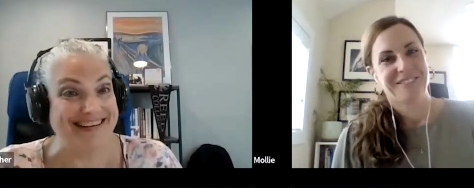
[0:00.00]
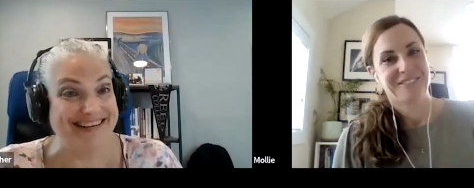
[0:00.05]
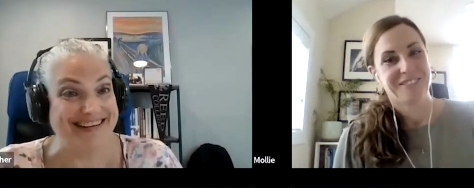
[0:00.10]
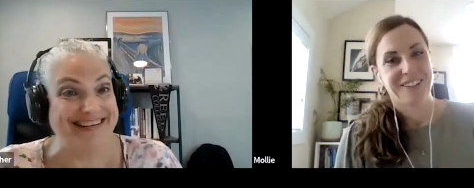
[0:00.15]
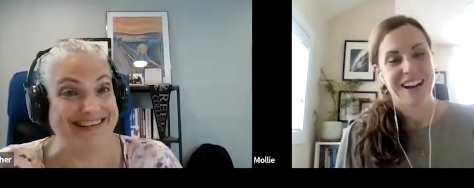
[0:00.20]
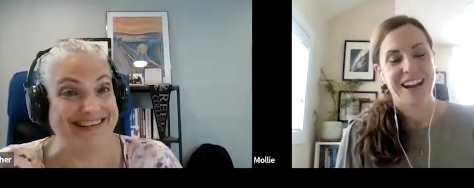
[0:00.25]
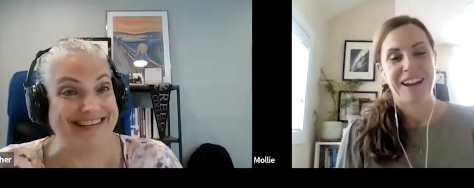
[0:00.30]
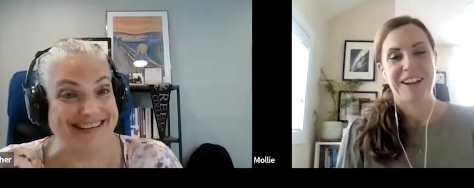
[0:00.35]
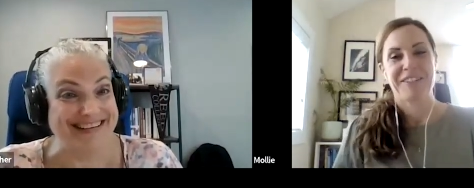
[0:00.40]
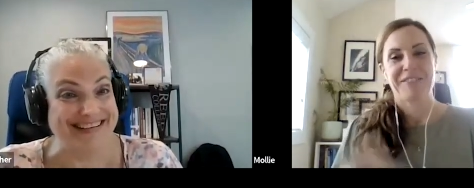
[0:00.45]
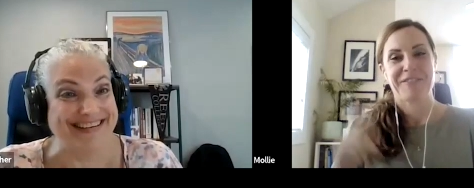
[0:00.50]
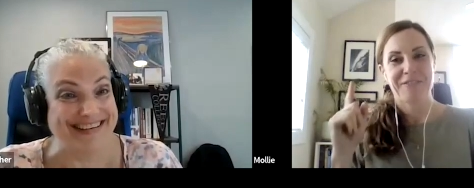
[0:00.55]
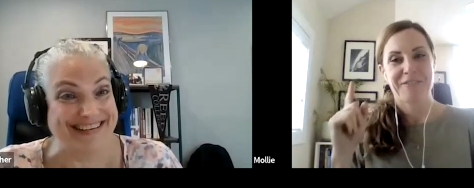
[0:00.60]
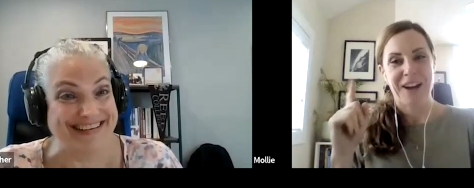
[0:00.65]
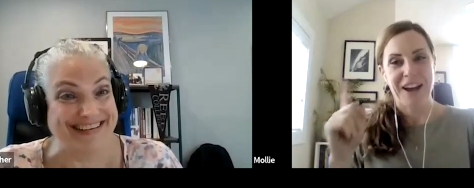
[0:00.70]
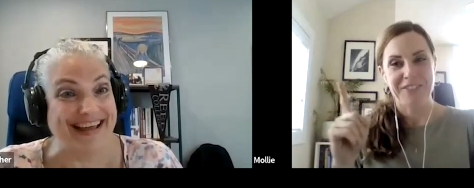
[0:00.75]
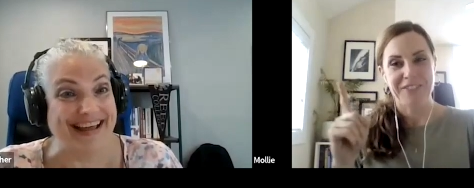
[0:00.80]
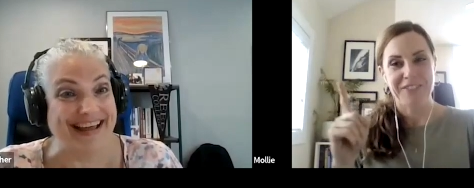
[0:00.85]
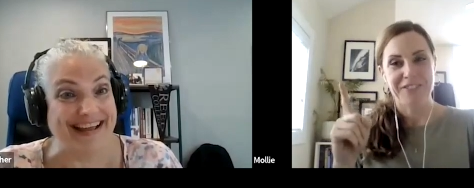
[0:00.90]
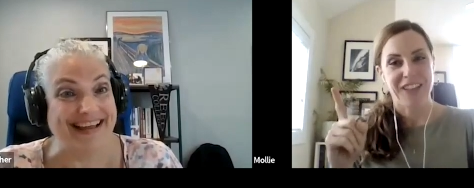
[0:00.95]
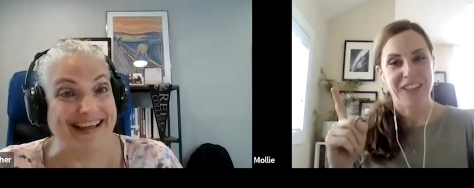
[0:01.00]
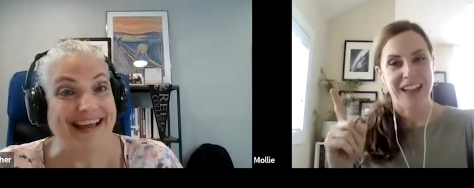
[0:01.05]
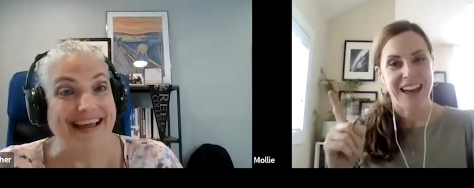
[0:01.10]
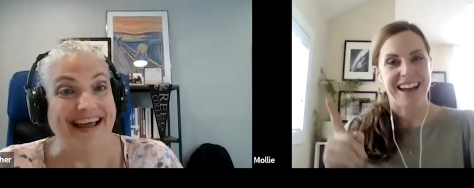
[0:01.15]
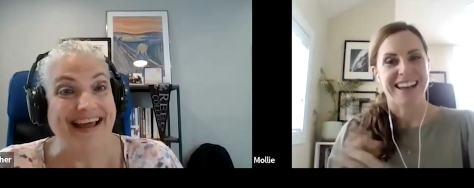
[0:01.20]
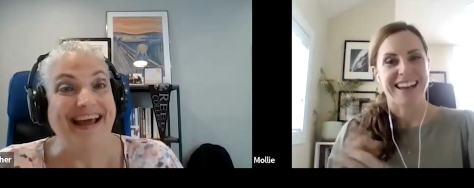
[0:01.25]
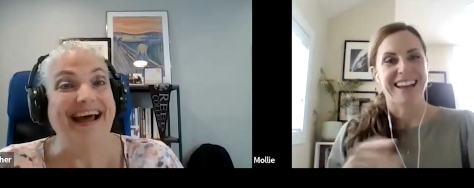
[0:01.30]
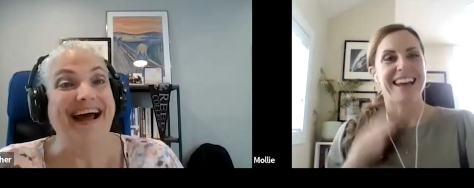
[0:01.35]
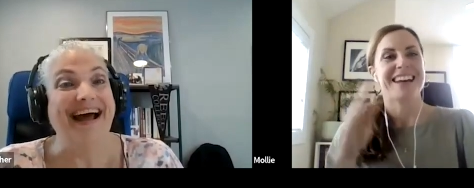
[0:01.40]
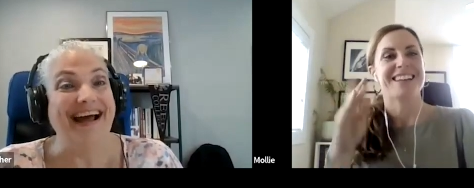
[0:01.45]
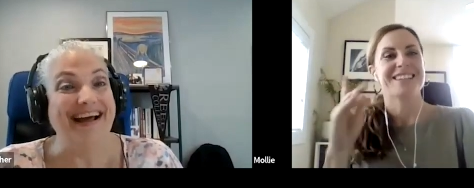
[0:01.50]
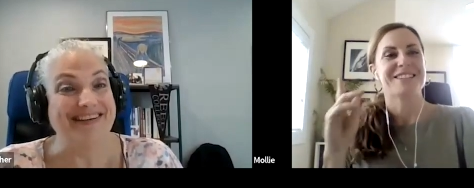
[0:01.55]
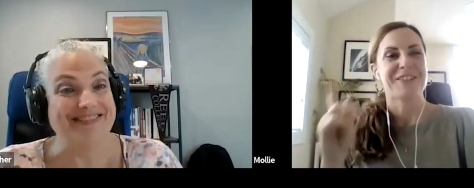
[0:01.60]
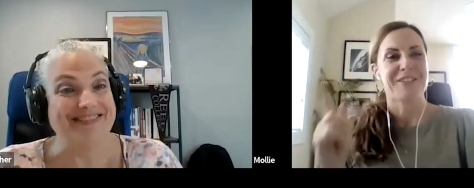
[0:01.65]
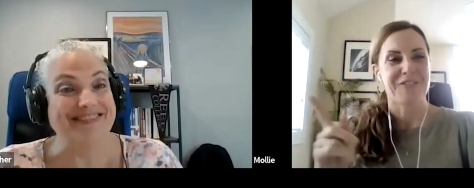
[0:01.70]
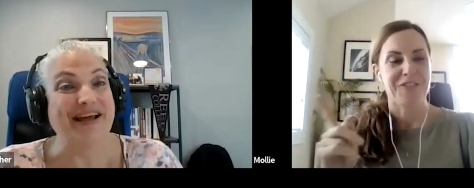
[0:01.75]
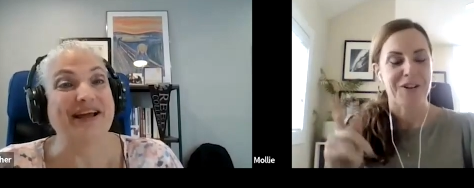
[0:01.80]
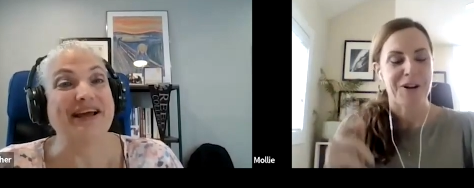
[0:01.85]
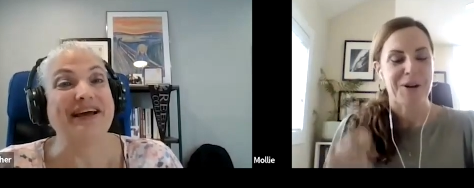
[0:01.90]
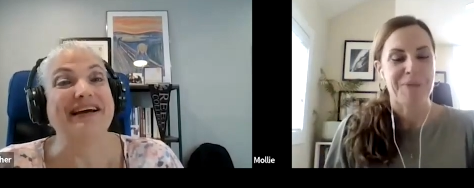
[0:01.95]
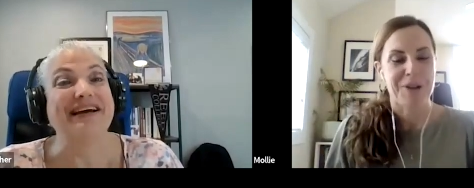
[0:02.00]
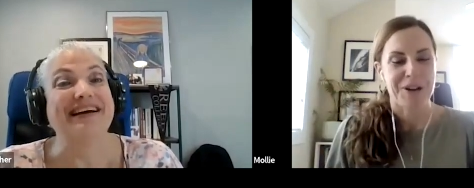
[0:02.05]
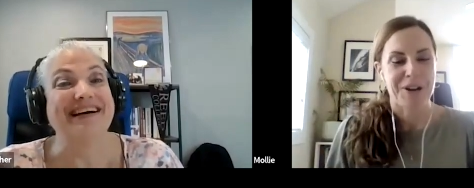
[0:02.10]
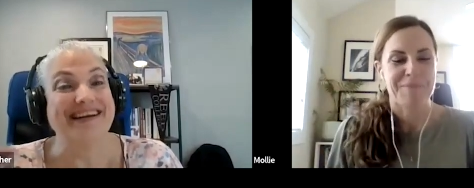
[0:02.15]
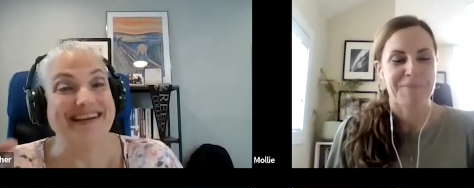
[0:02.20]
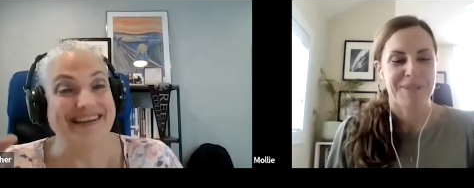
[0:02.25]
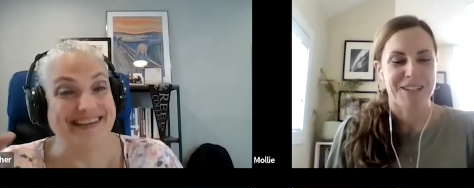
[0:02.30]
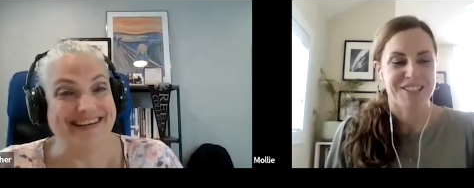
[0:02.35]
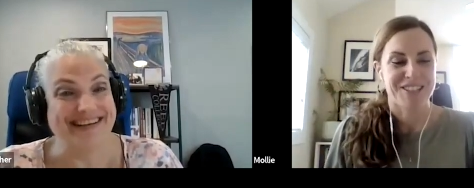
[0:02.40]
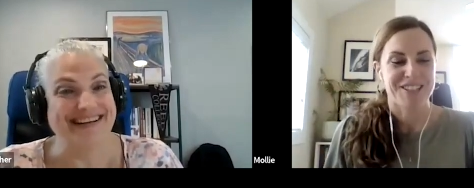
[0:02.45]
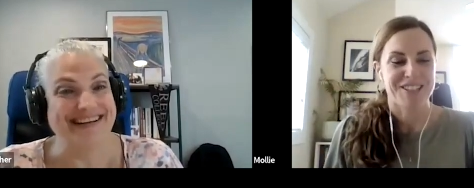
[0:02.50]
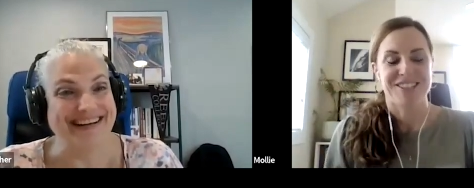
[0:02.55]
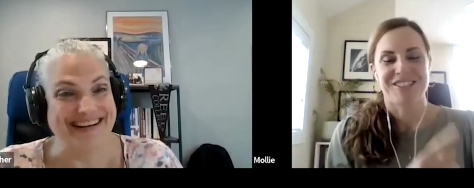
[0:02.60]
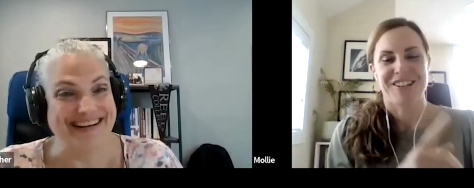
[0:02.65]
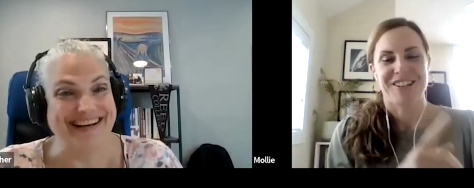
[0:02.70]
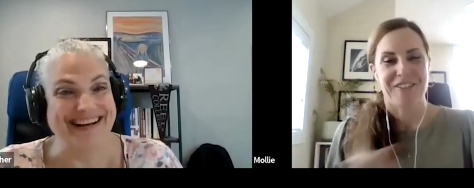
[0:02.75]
Speaker 1: Right. Red like, flag. As a like, former admissions